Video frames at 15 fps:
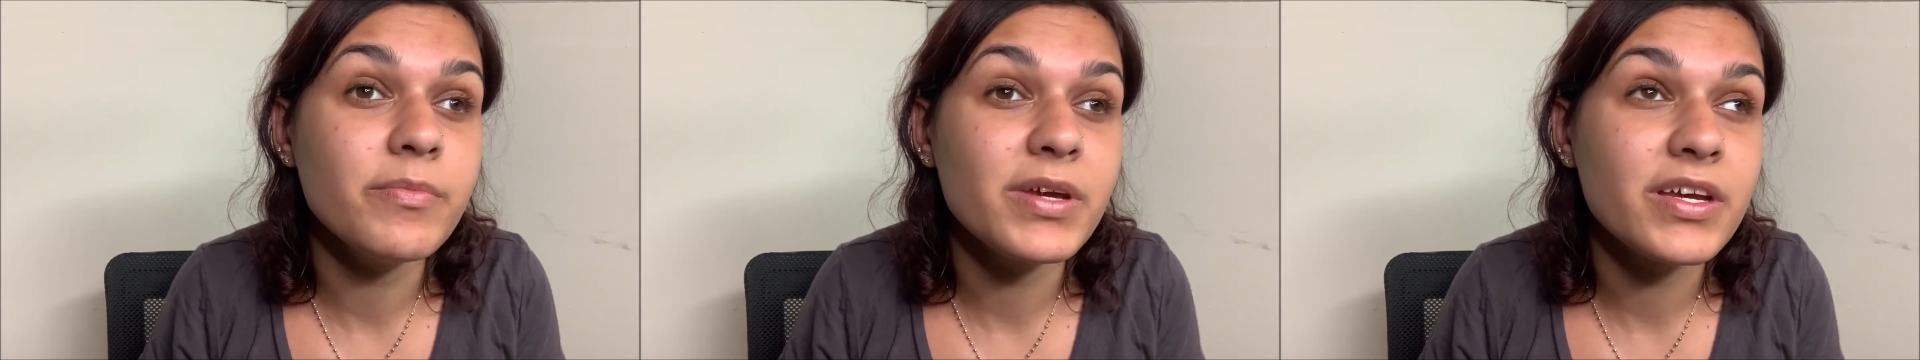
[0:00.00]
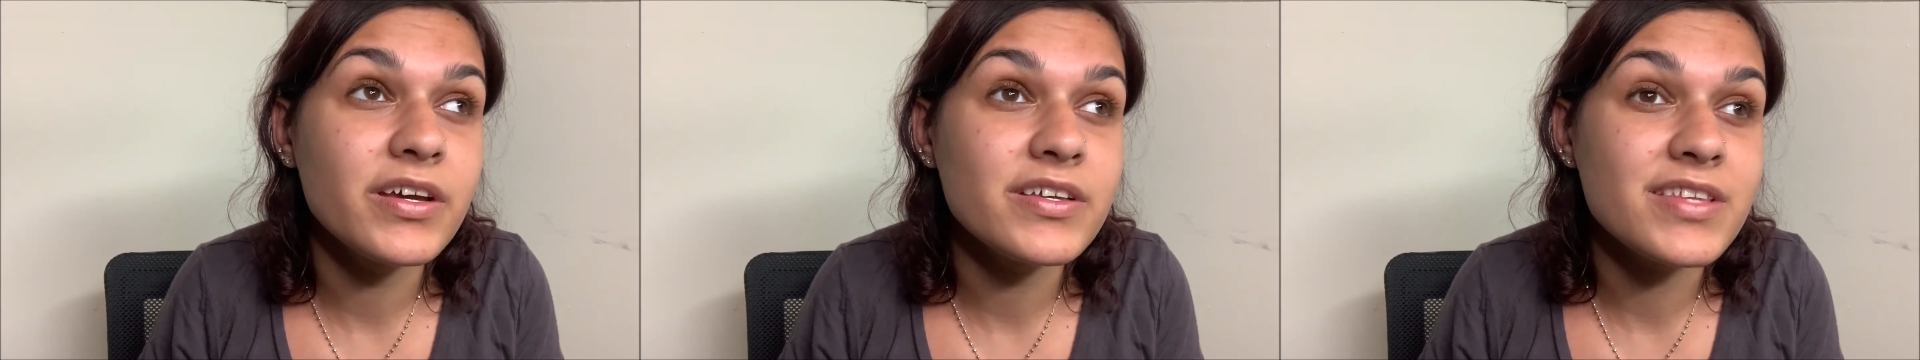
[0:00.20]

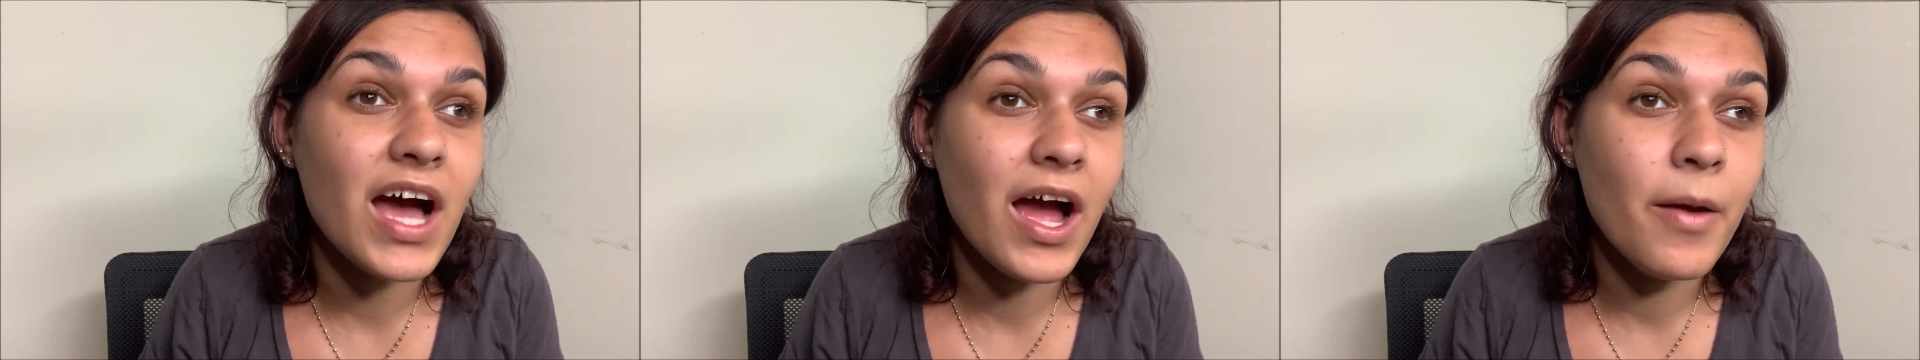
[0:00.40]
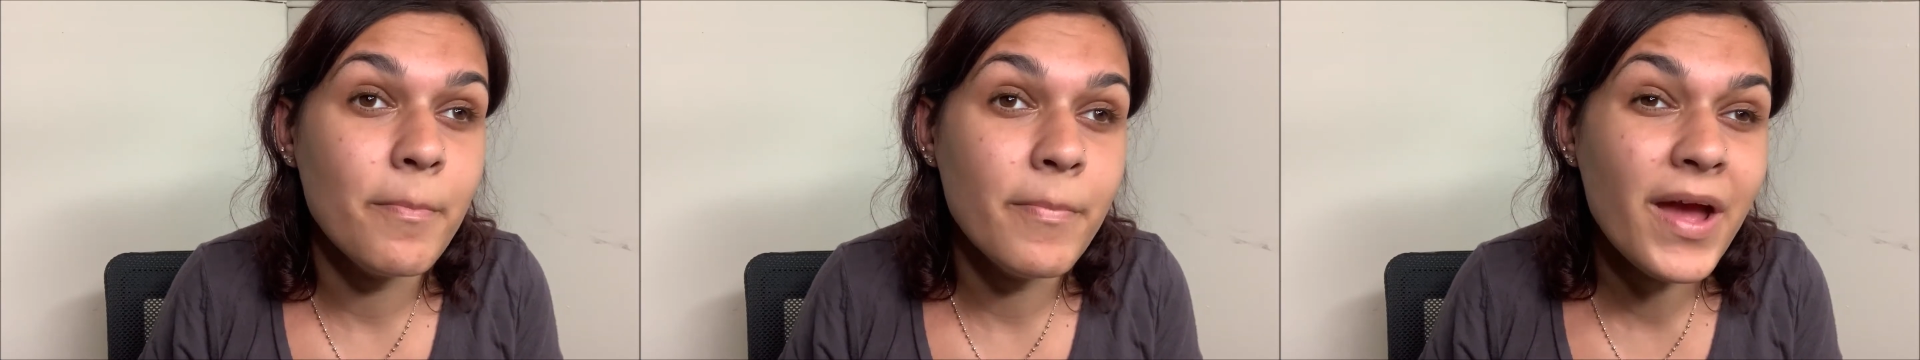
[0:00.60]
because
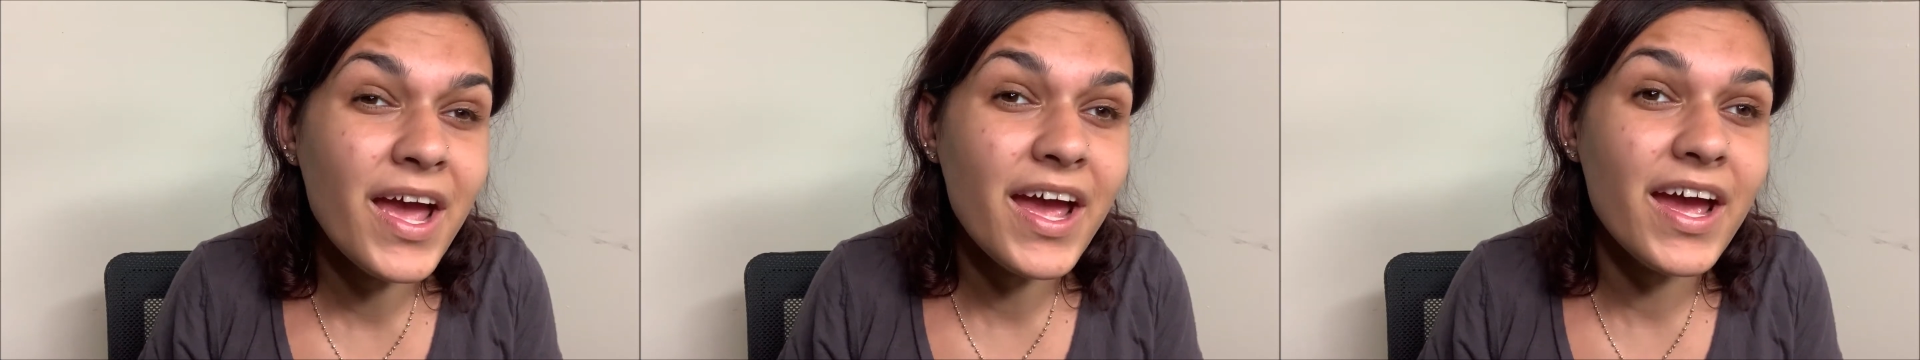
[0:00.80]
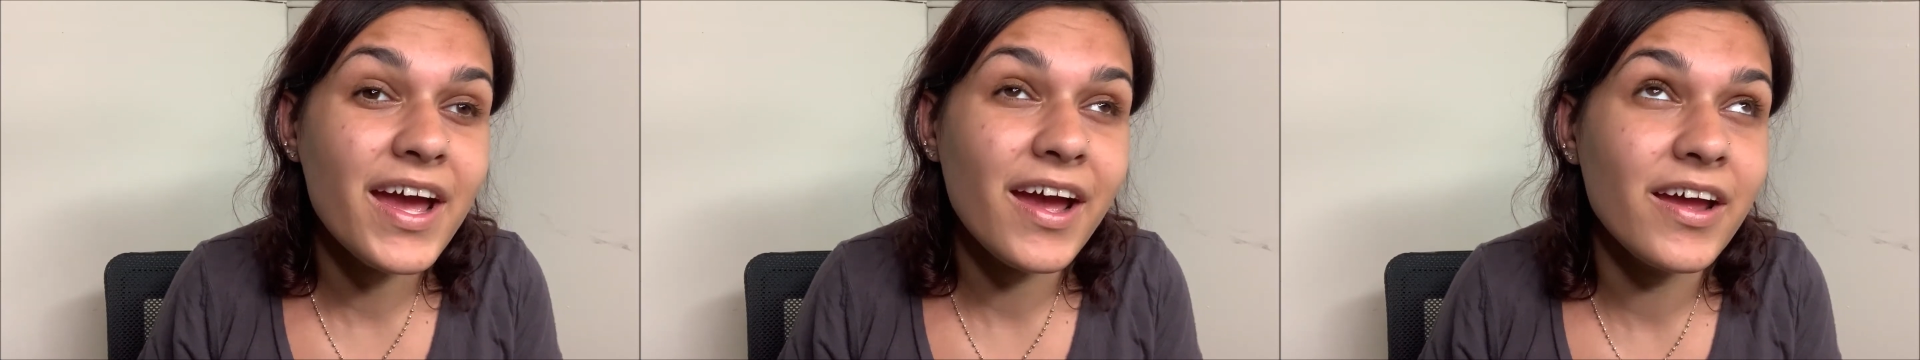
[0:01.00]
I
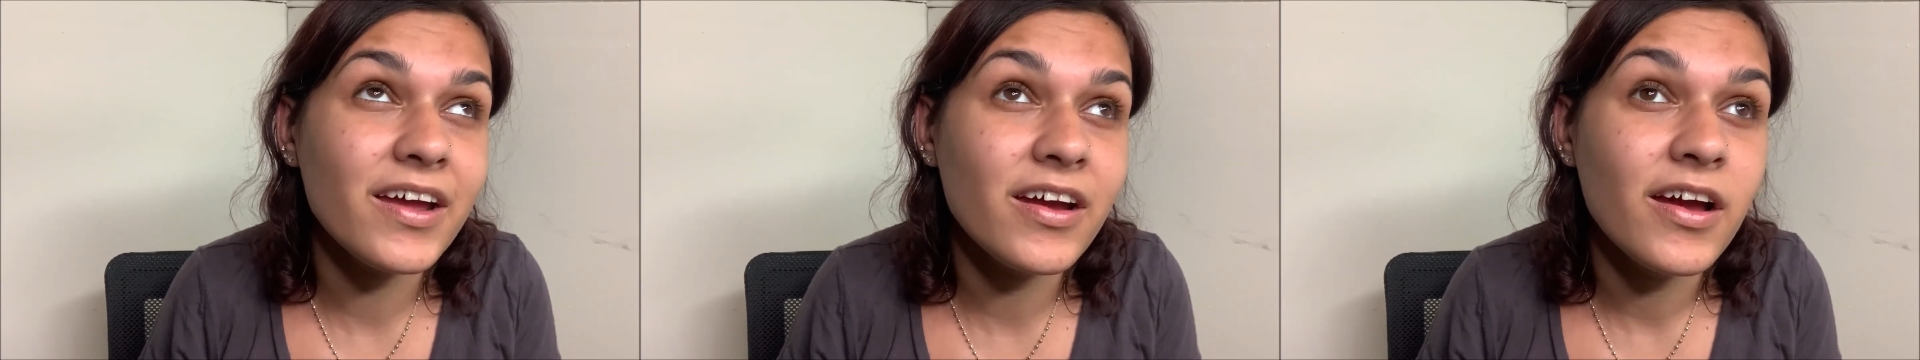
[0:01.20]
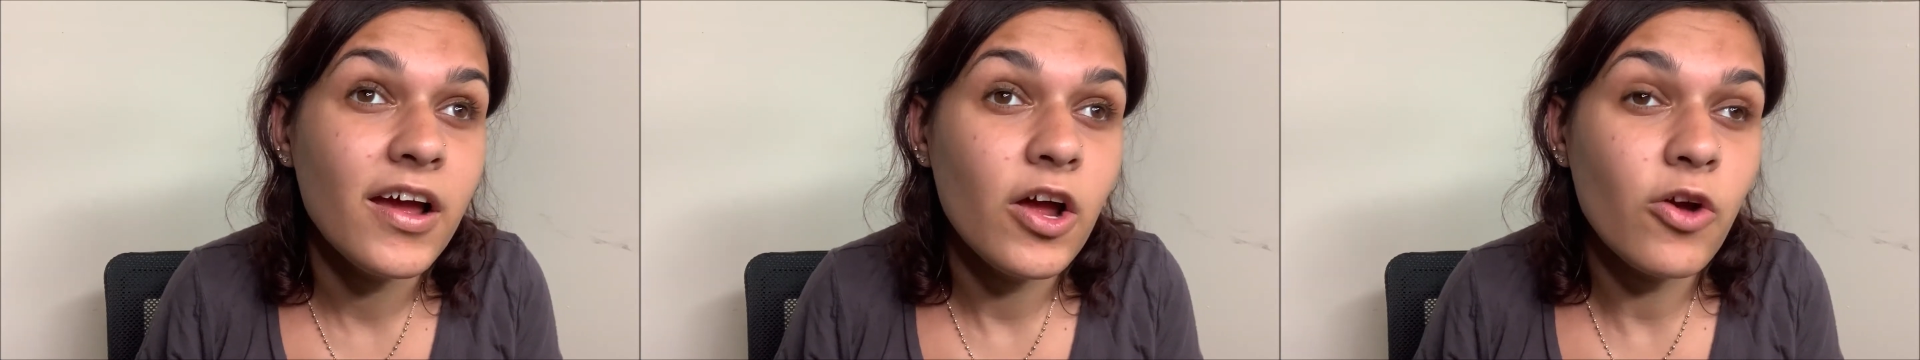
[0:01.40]
may